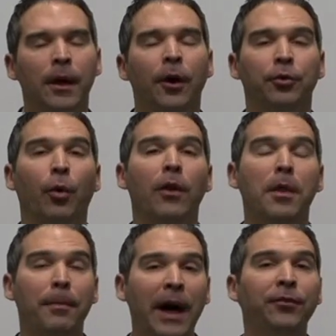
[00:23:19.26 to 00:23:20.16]
So one of
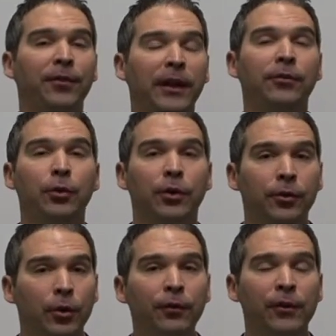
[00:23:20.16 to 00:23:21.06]
the best things you can
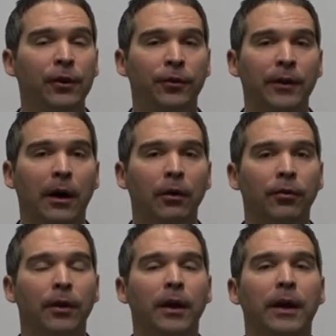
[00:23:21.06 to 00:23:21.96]
do for
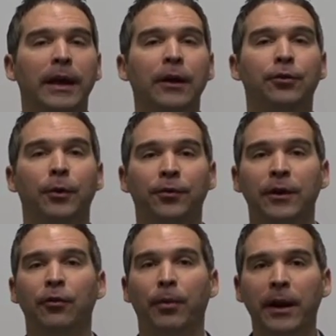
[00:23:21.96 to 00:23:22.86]
yourself is to
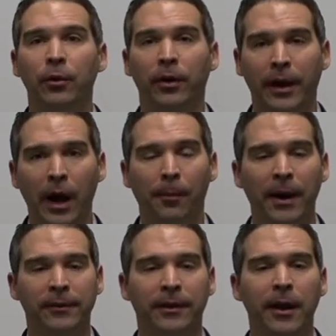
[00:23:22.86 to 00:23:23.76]
receive regular
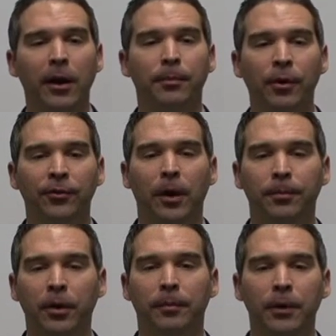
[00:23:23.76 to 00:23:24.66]
chiropractic care to boost up
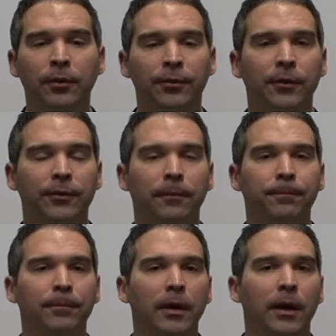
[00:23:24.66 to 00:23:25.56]
your immune system.
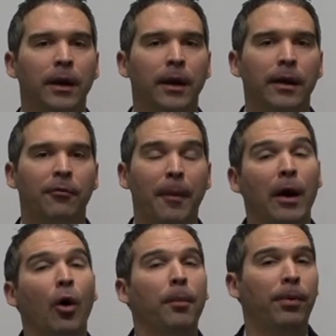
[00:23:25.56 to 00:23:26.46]
For my
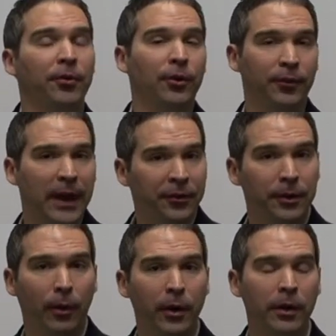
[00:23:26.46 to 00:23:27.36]
own personal
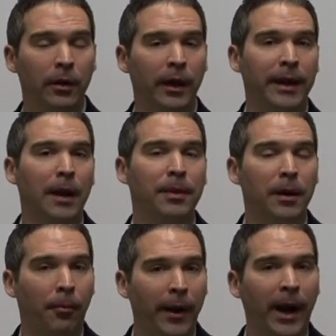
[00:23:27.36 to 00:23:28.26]
testimonial, again, I've been
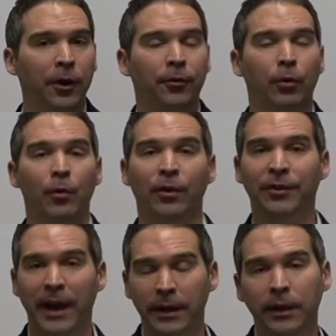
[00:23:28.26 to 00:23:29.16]
in practice for over
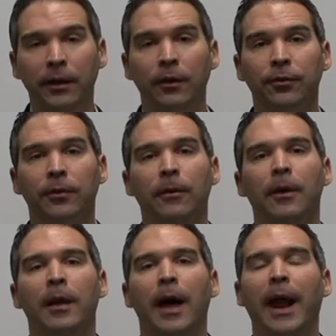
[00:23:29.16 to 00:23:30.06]
10 years,
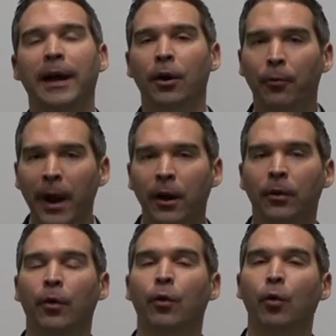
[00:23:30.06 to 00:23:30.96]
and I get
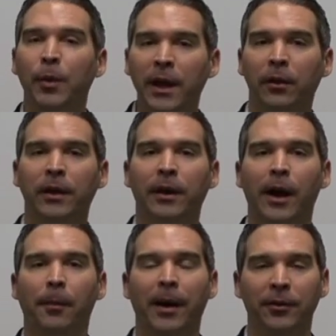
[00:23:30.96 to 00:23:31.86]
regular weekly
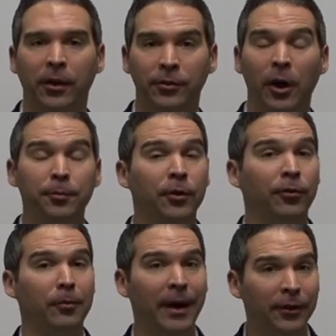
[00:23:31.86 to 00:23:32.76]
chiropractic adjustments
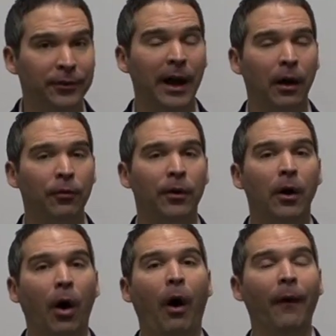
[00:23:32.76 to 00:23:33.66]
for myself
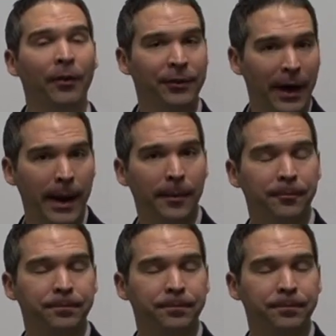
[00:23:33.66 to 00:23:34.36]
all the time.